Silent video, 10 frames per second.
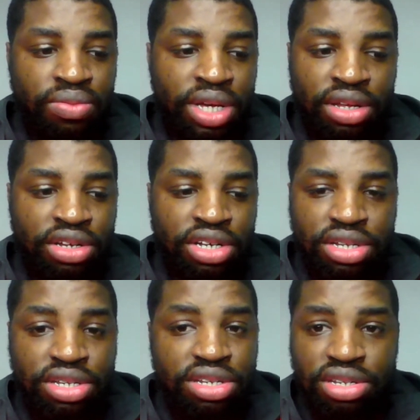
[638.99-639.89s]
We
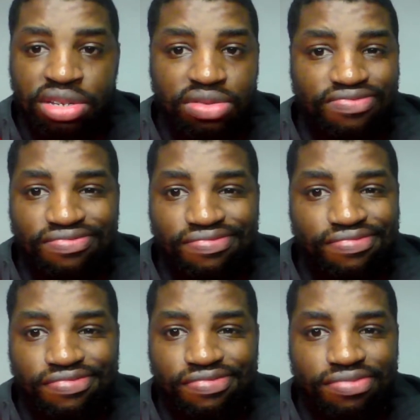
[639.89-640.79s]
just
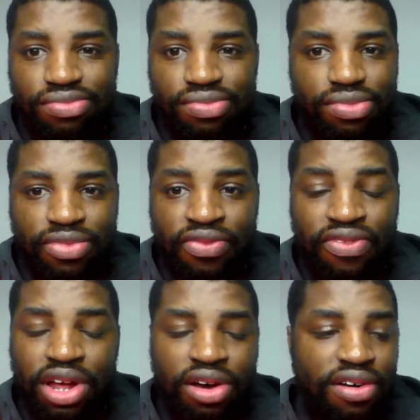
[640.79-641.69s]

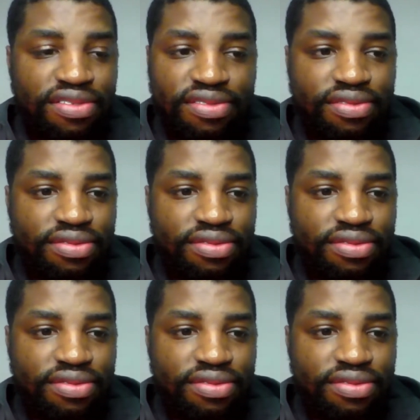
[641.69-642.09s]
fell off.